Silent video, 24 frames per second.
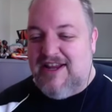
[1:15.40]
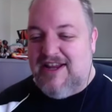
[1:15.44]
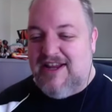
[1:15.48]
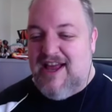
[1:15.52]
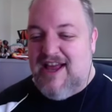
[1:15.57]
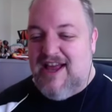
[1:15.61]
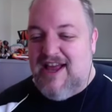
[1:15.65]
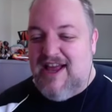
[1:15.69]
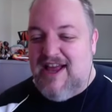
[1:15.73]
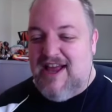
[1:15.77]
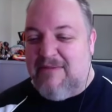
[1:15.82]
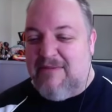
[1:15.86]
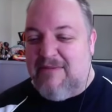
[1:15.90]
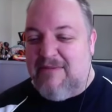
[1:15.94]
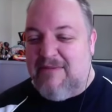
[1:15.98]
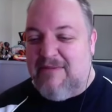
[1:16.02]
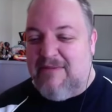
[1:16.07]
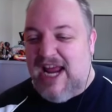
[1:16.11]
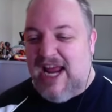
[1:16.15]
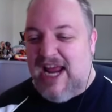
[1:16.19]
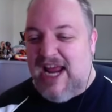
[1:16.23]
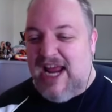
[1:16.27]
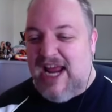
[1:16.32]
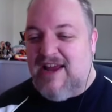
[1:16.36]
Um
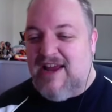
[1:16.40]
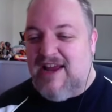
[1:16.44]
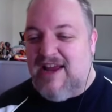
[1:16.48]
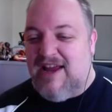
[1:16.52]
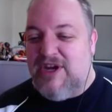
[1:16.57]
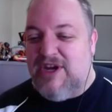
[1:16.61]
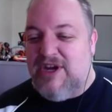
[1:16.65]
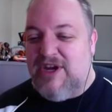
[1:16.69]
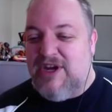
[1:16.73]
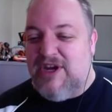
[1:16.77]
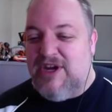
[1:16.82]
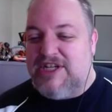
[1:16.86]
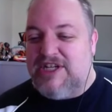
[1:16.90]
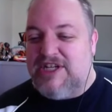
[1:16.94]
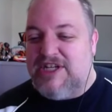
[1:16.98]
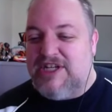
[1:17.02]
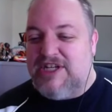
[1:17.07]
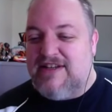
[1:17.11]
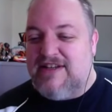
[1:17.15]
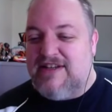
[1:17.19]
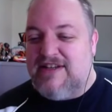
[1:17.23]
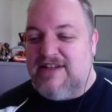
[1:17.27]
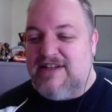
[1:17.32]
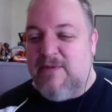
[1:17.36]
Chant, uh, when you get a
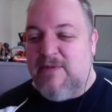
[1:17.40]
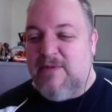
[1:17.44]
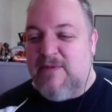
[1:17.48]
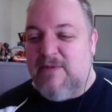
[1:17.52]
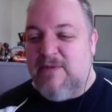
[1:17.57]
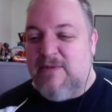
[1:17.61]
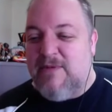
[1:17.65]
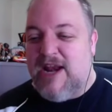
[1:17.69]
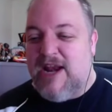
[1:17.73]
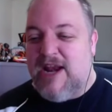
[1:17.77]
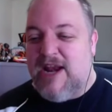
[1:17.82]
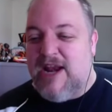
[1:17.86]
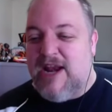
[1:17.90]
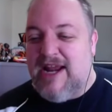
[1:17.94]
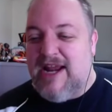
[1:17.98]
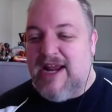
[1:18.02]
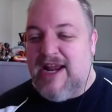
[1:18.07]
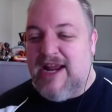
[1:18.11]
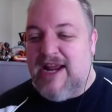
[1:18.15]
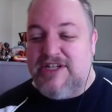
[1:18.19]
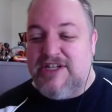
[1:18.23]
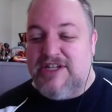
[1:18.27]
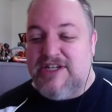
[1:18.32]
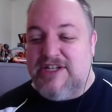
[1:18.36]
chance tell me what kind of
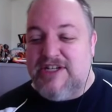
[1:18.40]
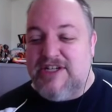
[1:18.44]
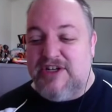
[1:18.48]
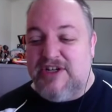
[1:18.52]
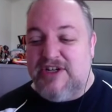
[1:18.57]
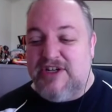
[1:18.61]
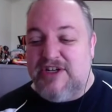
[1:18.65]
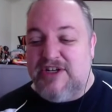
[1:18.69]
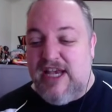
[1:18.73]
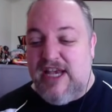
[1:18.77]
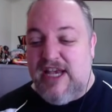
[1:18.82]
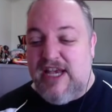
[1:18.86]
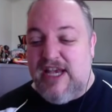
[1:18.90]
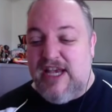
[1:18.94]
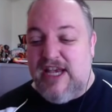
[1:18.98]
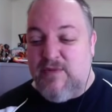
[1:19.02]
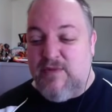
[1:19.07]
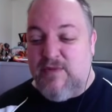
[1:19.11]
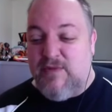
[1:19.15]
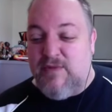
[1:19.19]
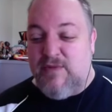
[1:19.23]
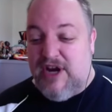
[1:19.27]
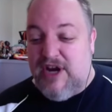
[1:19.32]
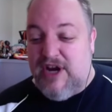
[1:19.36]
medication that you're going to need
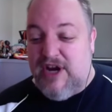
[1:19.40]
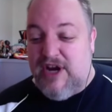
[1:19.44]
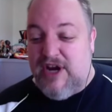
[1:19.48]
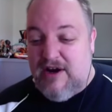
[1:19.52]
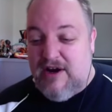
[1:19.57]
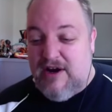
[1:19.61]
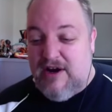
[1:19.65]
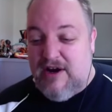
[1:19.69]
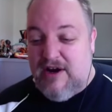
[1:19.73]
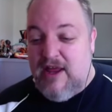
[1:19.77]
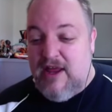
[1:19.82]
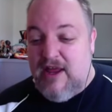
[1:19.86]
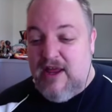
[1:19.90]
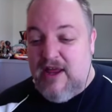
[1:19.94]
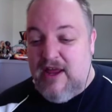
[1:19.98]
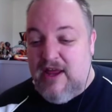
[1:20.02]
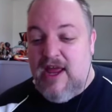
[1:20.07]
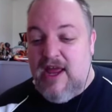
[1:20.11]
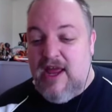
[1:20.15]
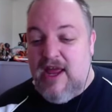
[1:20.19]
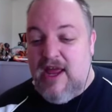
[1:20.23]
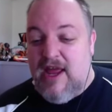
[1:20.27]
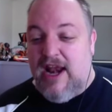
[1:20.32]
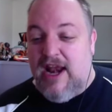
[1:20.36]
when you're here
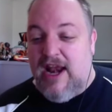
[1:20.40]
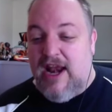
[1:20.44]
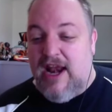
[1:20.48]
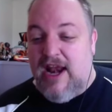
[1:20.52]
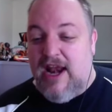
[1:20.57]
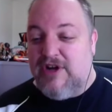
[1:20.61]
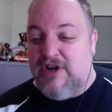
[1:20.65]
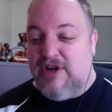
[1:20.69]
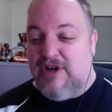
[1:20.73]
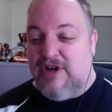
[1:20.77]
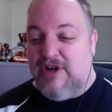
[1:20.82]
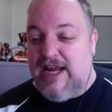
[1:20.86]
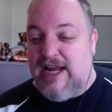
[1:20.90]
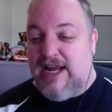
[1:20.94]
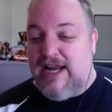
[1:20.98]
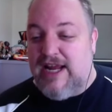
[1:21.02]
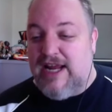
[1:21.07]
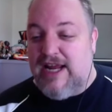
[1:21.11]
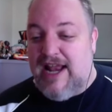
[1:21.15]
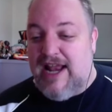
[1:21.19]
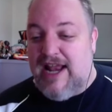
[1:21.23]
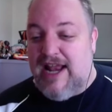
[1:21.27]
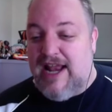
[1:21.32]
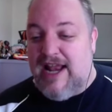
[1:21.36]
and I'll try to get
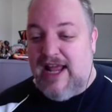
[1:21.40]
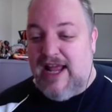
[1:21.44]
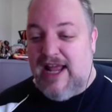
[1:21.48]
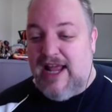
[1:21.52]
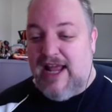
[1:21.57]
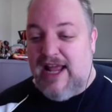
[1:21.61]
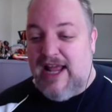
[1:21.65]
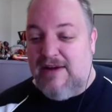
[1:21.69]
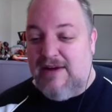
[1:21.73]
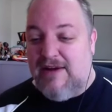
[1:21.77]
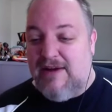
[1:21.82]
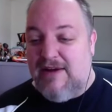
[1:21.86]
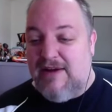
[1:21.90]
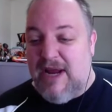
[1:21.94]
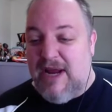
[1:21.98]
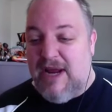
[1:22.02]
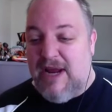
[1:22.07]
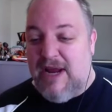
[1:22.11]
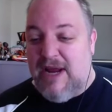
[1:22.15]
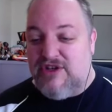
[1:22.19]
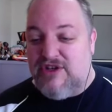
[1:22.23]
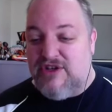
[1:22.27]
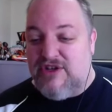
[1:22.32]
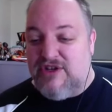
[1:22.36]
that that
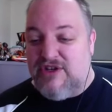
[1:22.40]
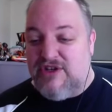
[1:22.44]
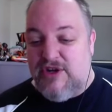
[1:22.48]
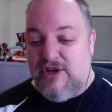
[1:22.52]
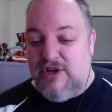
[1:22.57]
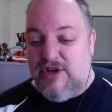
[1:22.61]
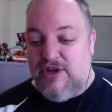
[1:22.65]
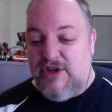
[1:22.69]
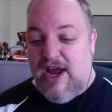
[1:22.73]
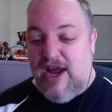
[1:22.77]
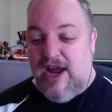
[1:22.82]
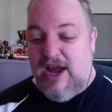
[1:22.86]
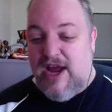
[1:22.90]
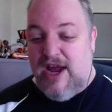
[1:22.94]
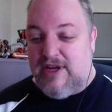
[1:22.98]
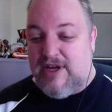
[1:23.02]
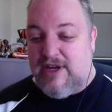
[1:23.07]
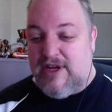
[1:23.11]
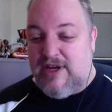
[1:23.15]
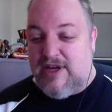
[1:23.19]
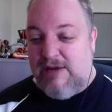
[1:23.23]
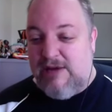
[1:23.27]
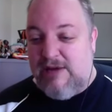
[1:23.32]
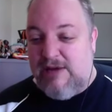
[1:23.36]
information to you on how you
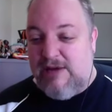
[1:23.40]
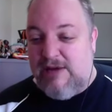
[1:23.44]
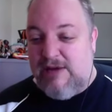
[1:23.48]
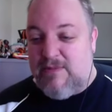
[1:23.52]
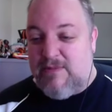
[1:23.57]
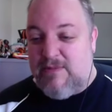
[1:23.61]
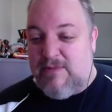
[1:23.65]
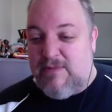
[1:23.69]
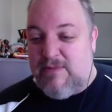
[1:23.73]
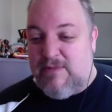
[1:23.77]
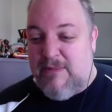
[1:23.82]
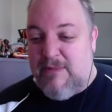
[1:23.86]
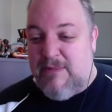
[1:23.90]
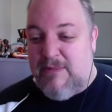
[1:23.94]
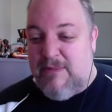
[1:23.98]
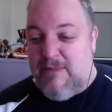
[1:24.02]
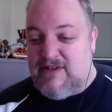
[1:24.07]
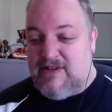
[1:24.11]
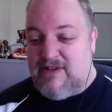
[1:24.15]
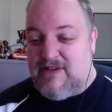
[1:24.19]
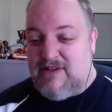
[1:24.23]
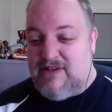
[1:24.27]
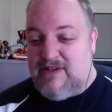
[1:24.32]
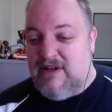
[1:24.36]
can keep up with your
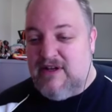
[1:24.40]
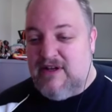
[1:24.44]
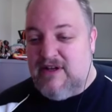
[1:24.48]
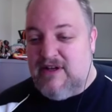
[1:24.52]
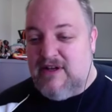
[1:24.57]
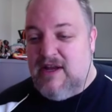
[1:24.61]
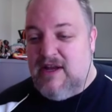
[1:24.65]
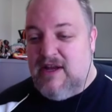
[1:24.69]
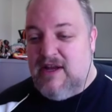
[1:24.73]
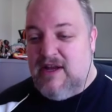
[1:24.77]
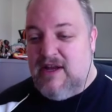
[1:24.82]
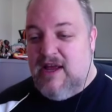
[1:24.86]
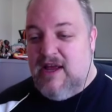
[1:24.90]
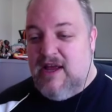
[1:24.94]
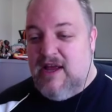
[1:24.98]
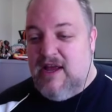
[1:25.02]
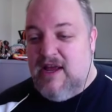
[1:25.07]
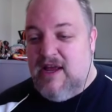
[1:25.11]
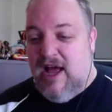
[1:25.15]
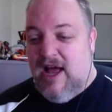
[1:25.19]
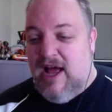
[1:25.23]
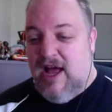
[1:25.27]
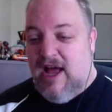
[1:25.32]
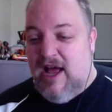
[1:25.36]
meds.
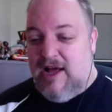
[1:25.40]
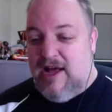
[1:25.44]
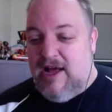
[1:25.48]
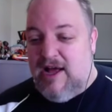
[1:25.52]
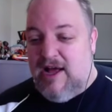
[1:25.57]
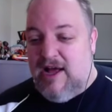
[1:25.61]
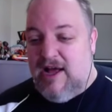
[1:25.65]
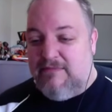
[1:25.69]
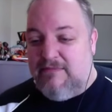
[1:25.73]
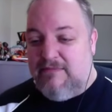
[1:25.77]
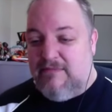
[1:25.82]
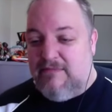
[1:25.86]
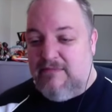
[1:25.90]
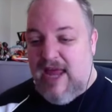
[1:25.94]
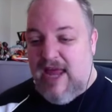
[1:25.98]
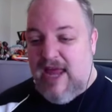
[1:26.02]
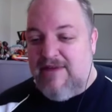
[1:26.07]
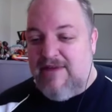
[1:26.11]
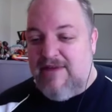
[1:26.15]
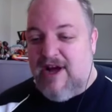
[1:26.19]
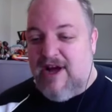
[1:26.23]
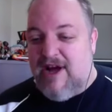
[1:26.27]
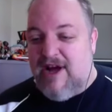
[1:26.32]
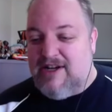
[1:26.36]
Um
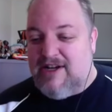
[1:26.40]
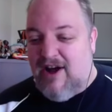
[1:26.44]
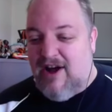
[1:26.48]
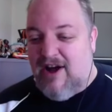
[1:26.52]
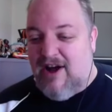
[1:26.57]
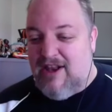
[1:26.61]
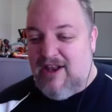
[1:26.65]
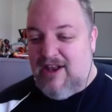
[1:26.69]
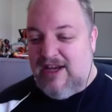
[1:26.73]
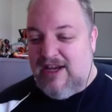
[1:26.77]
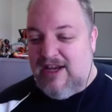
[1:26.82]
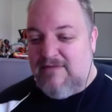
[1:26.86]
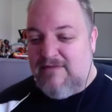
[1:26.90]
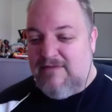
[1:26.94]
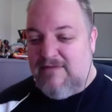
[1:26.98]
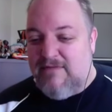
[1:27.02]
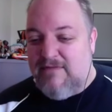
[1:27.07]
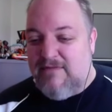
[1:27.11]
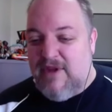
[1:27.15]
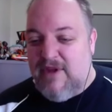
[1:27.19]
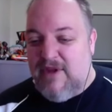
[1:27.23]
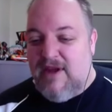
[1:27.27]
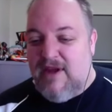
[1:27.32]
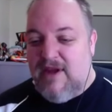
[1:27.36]
Avon calling.
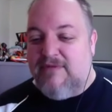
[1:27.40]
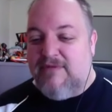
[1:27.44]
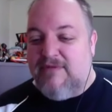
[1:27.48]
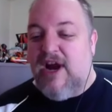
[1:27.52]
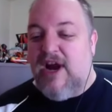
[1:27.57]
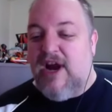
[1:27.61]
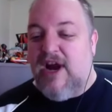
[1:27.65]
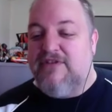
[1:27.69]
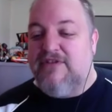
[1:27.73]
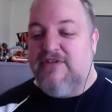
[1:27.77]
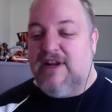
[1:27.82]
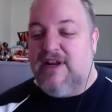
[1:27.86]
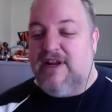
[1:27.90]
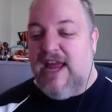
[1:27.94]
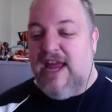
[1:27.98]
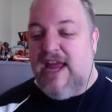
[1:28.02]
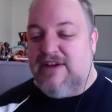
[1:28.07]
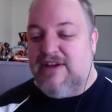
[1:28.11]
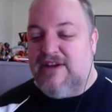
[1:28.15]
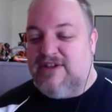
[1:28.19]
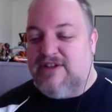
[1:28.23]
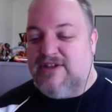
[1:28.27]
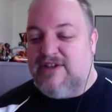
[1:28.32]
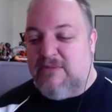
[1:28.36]
Frederick,
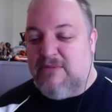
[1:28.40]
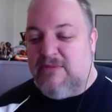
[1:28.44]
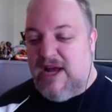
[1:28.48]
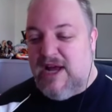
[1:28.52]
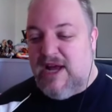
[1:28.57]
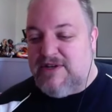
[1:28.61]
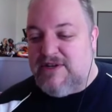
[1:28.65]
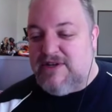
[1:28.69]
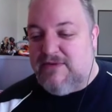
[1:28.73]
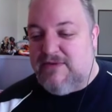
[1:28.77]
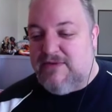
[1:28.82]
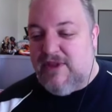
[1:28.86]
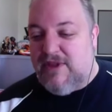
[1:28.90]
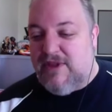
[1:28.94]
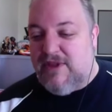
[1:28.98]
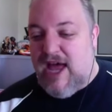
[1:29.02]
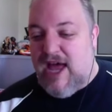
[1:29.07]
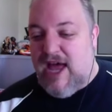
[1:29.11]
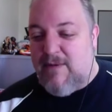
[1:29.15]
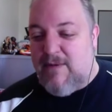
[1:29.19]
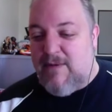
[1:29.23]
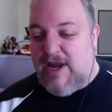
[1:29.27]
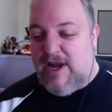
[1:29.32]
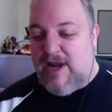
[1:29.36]
thank you so much for the
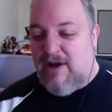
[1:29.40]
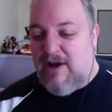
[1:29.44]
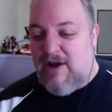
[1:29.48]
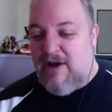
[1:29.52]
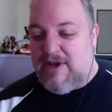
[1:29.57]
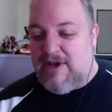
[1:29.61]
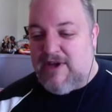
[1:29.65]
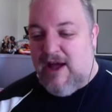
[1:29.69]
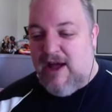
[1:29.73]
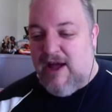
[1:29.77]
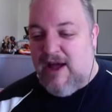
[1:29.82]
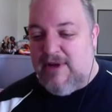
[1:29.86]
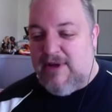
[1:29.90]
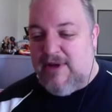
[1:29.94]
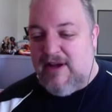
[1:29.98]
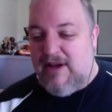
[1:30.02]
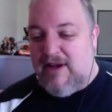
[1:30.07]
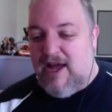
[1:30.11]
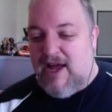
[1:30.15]
highway to health comment.